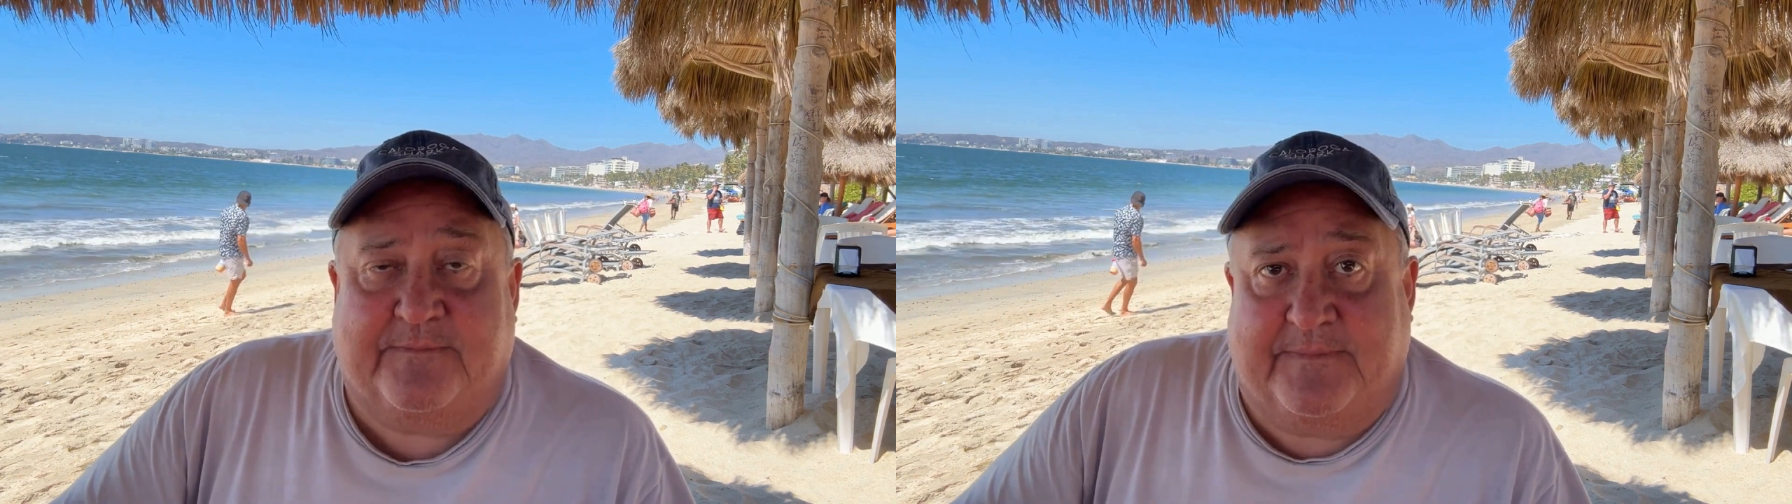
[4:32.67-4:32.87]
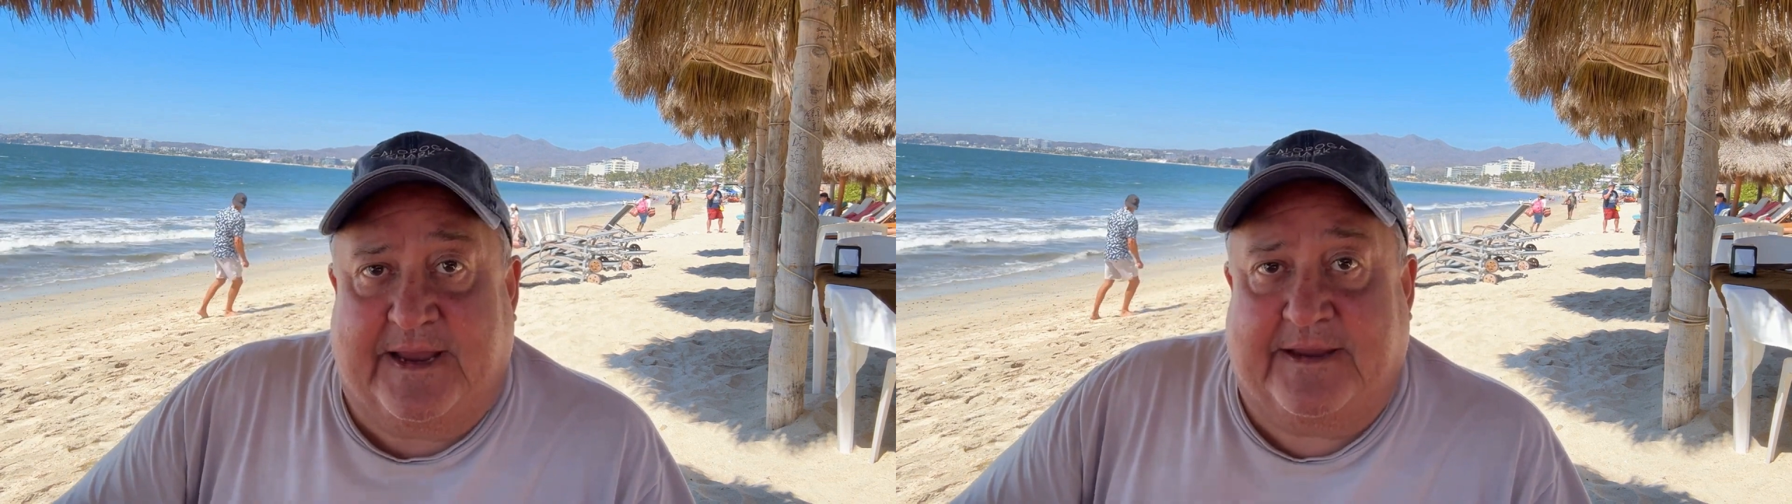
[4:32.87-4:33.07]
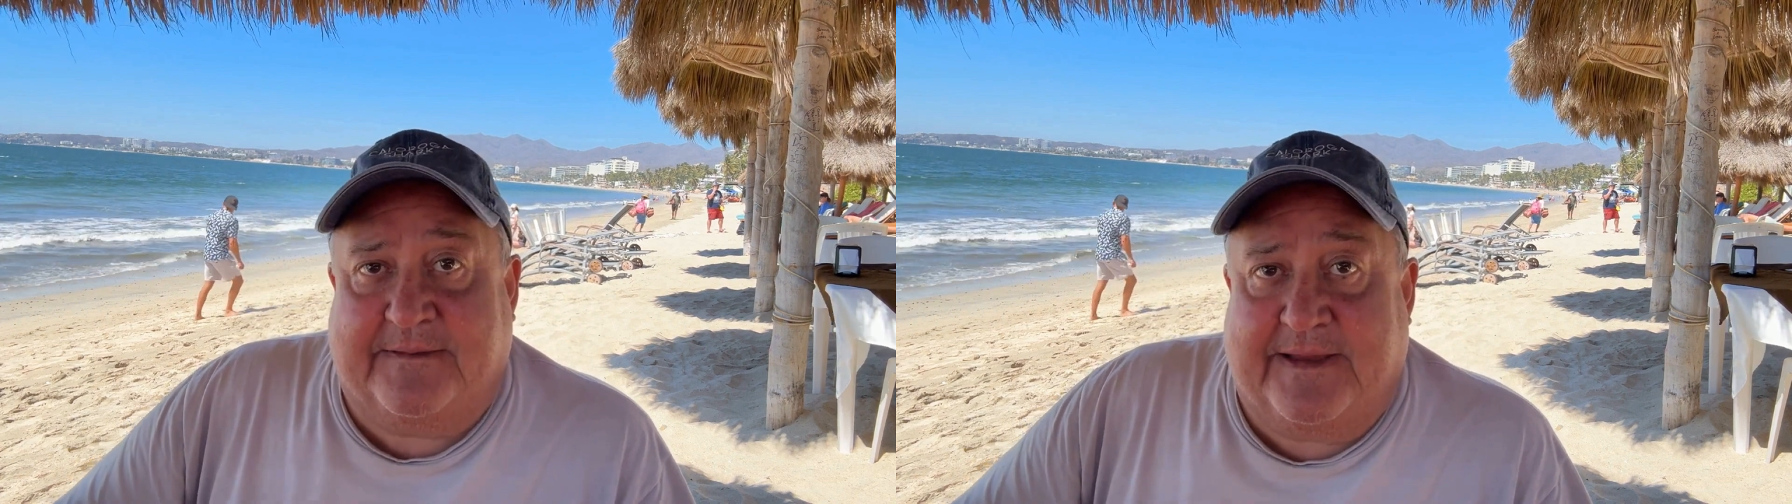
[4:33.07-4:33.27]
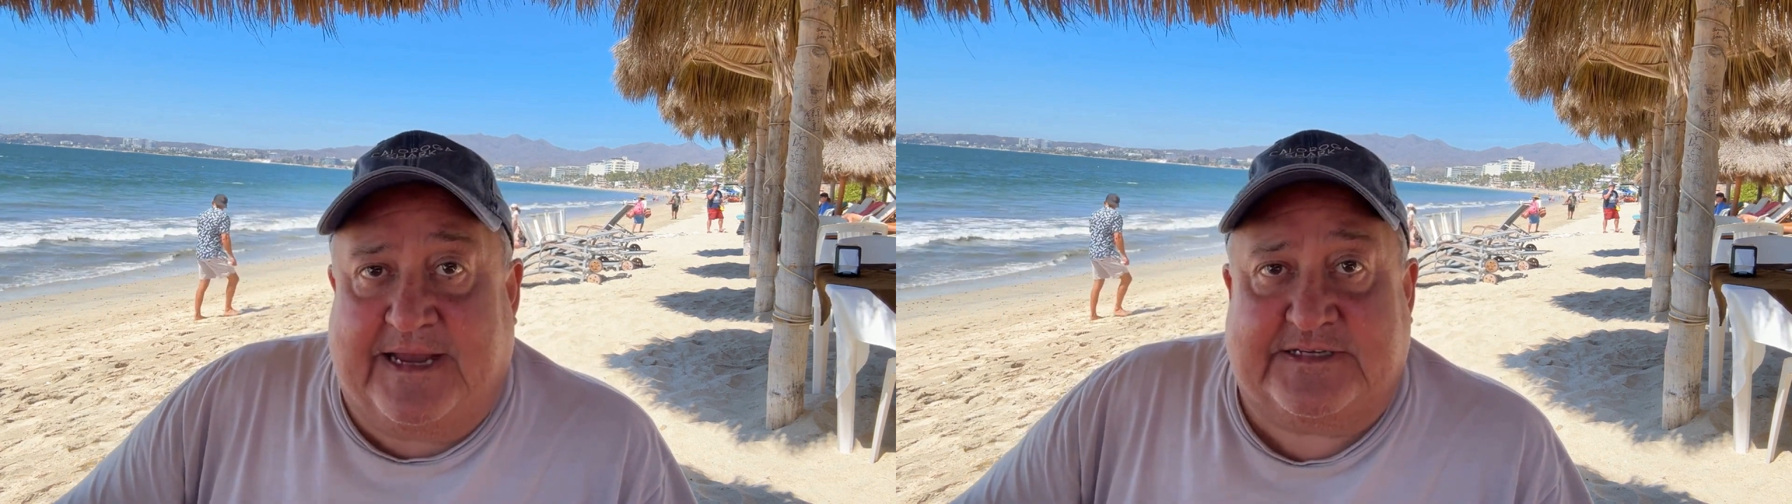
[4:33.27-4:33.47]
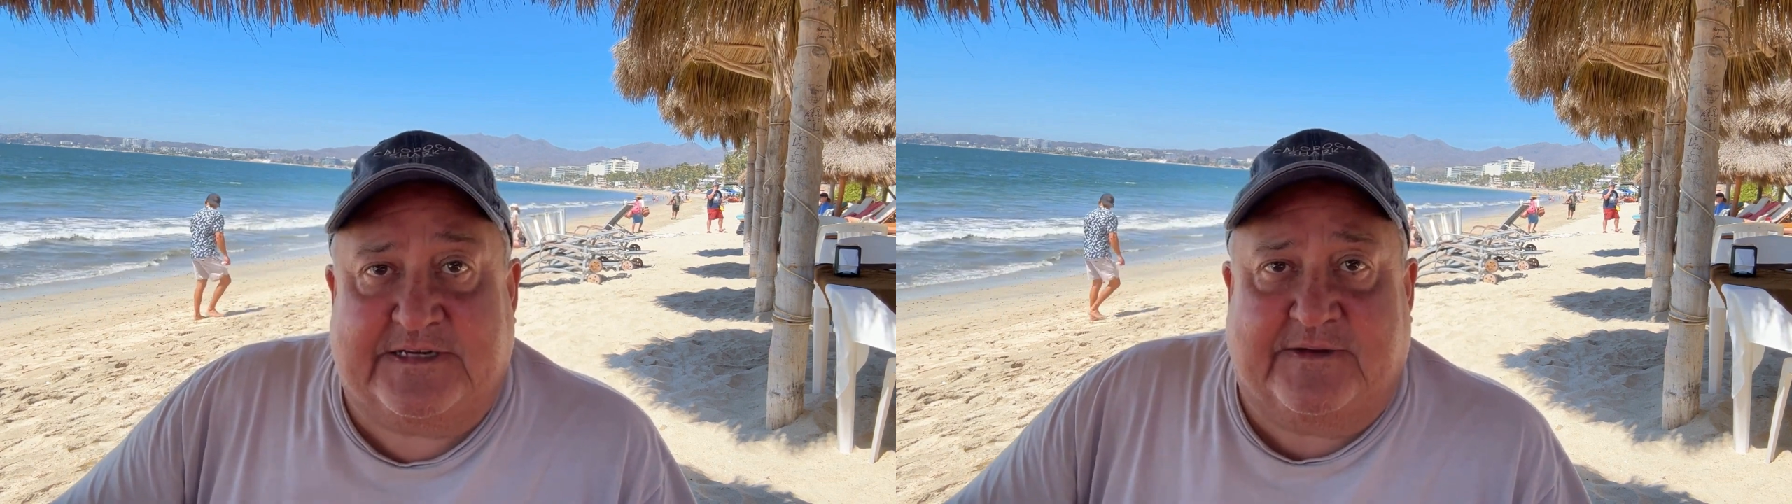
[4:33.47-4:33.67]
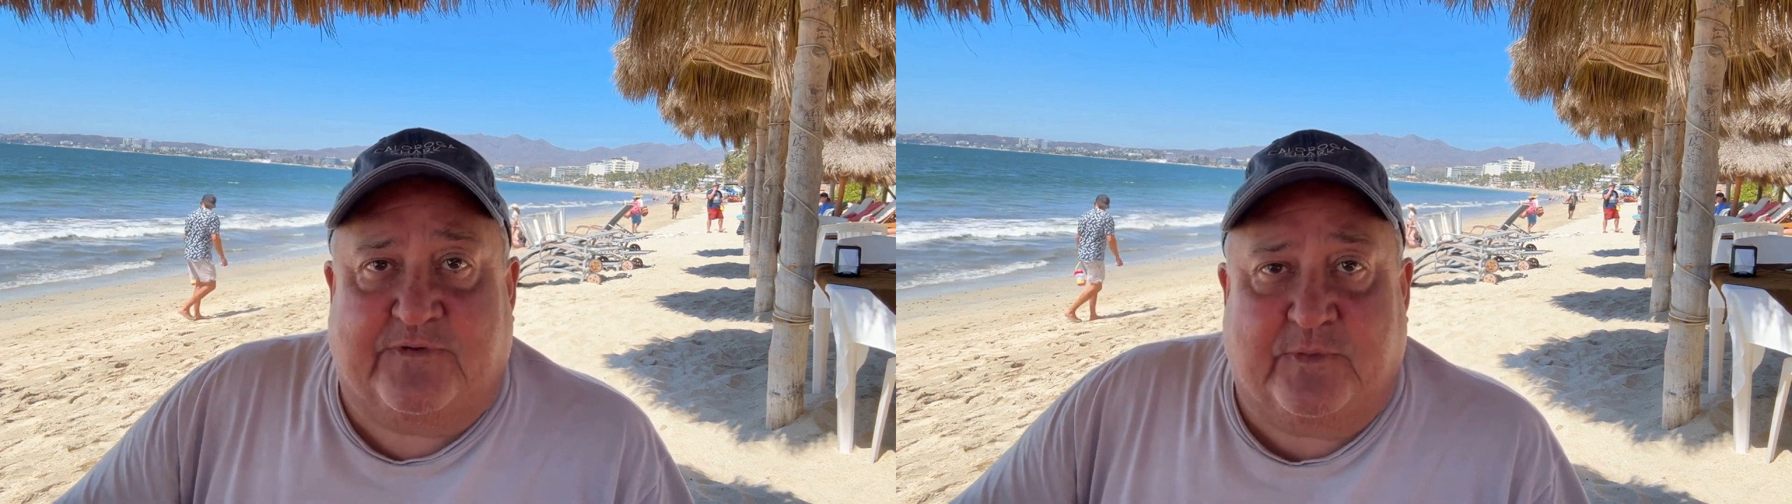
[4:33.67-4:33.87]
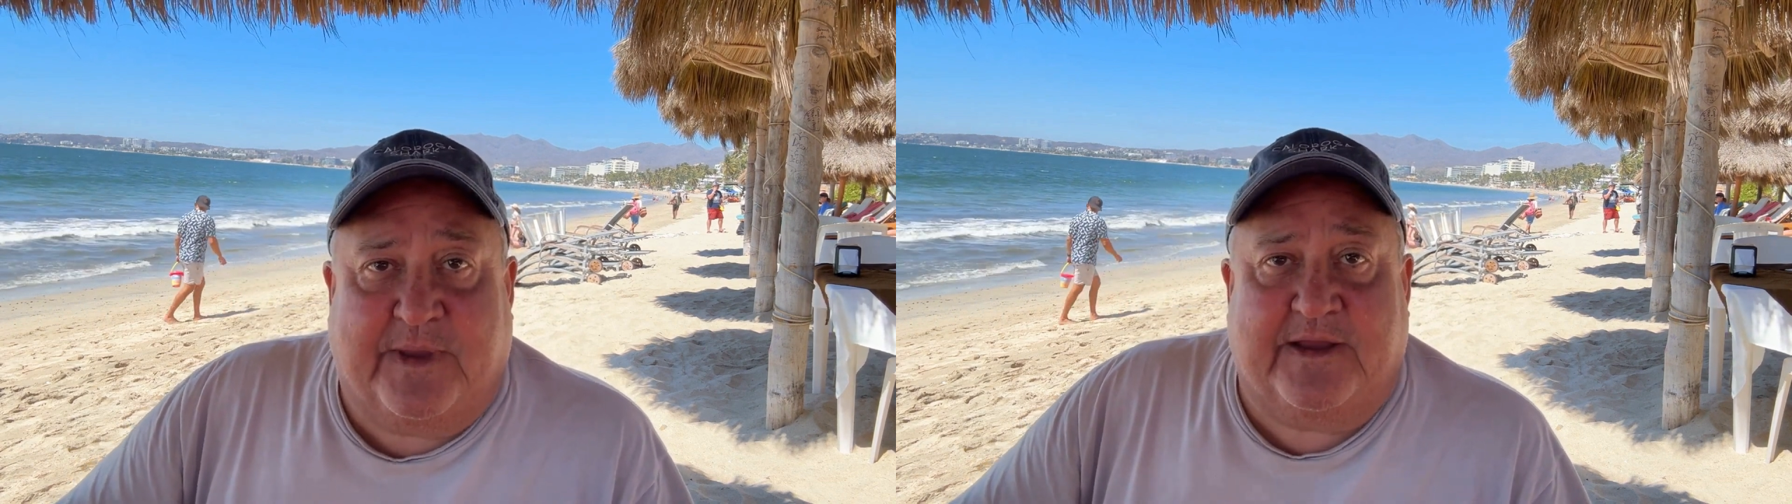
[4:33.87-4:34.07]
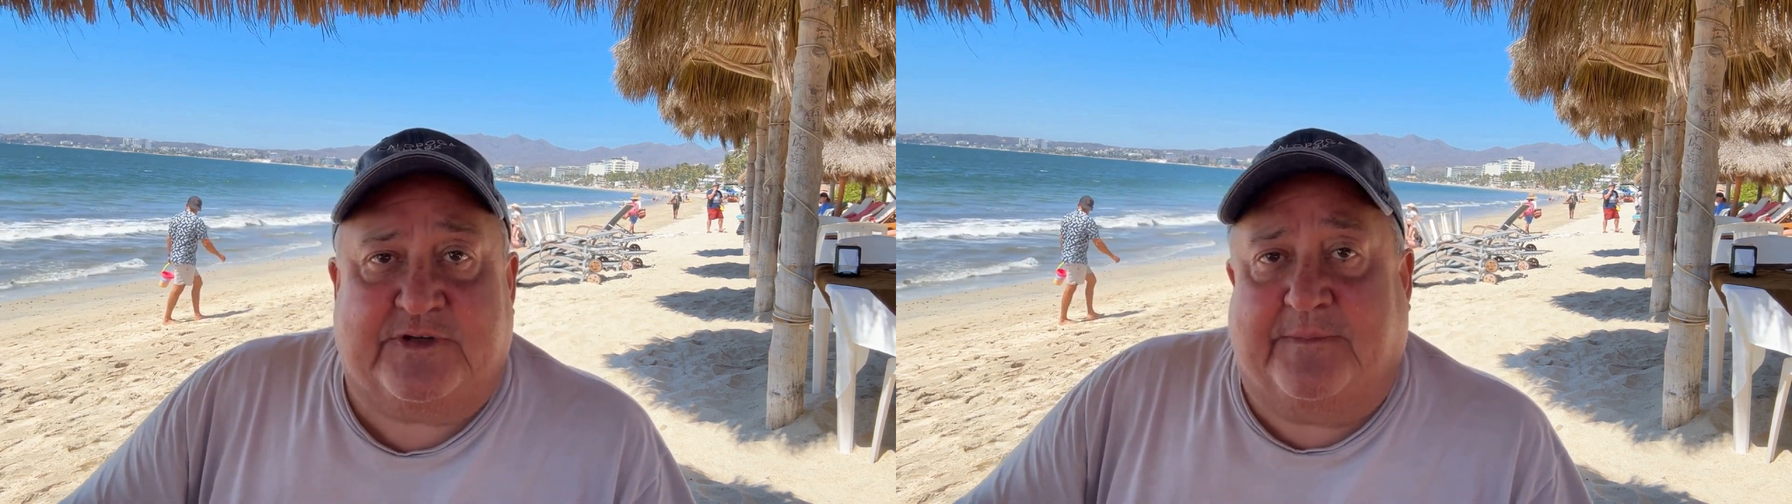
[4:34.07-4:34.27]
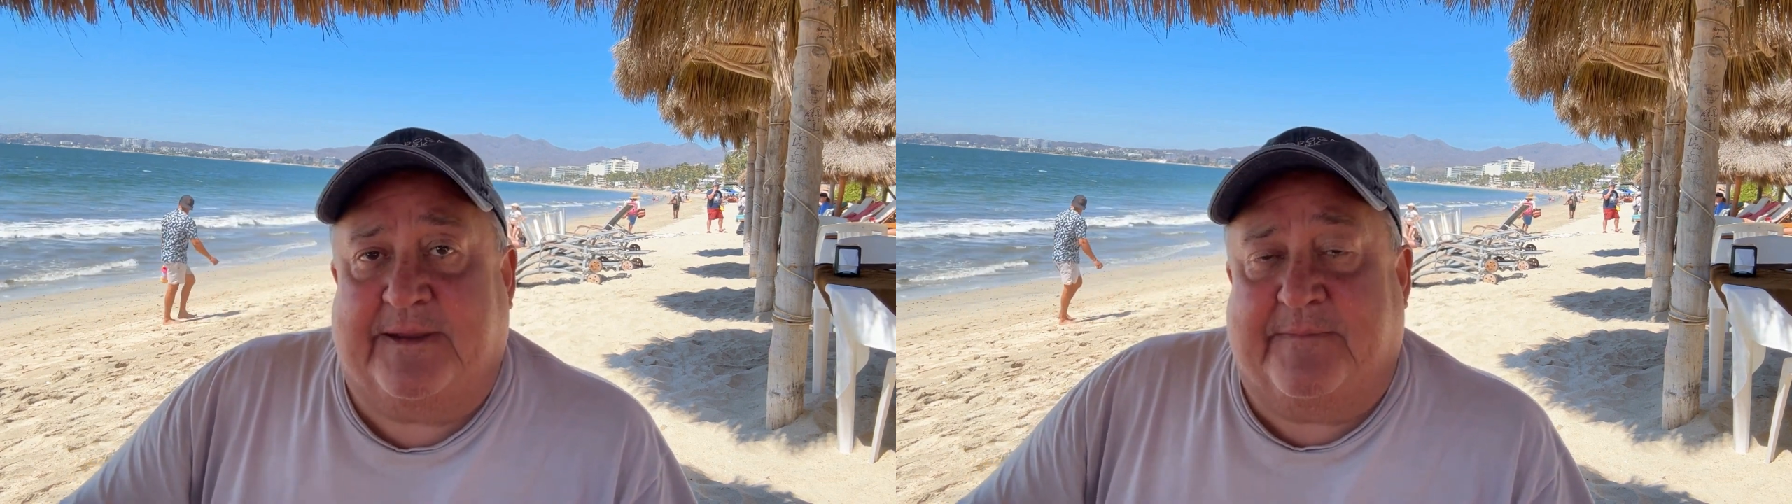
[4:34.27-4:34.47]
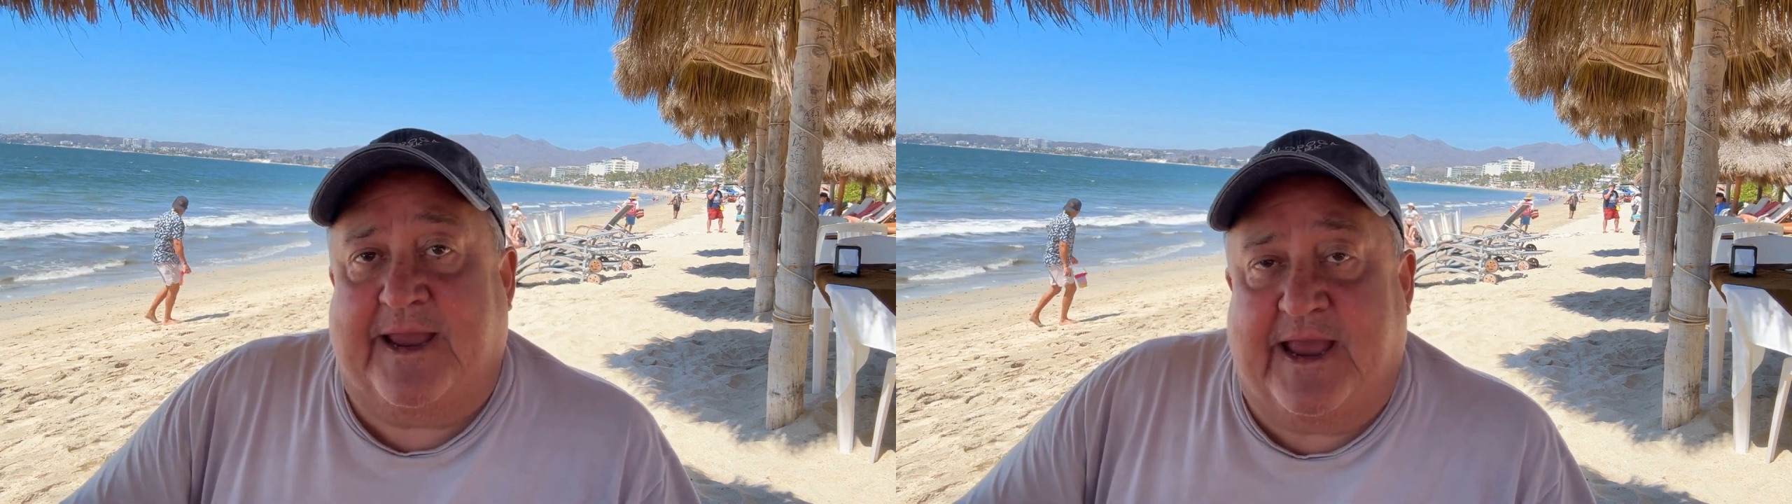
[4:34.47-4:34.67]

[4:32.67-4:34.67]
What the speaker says: like less than a full pound to me,